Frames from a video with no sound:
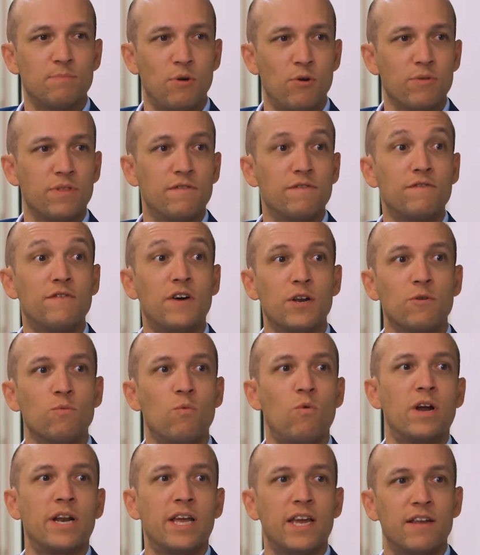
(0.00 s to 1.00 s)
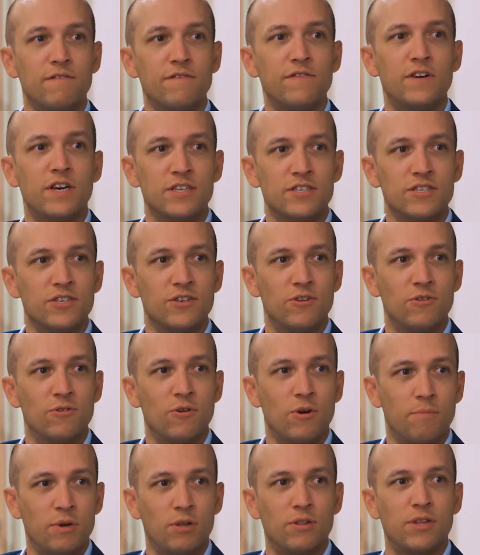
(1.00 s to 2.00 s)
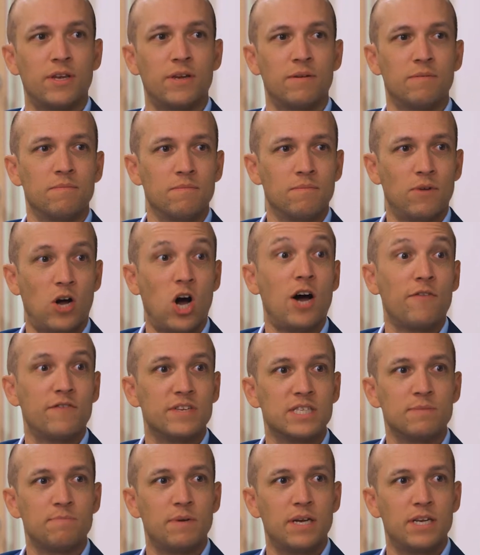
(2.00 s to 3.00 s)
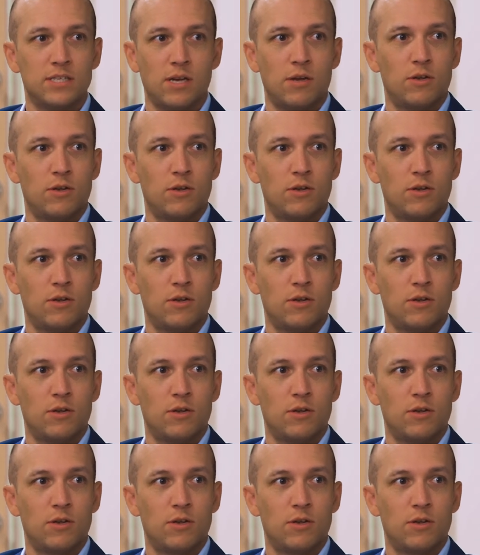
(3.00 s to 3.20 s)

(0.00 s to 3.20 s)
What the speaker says: both in Fund 1 and Fund 2, are building office space.